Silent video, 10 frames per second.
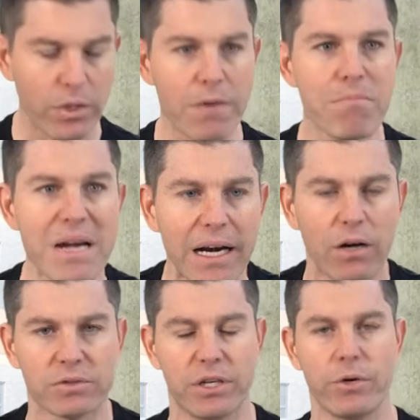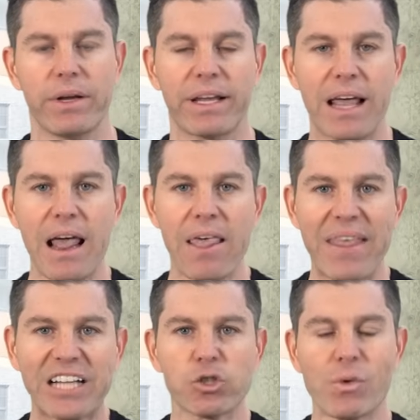What do you mean I don't tell you? I, like
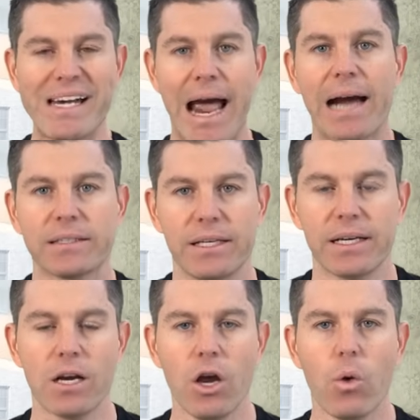that's reacting.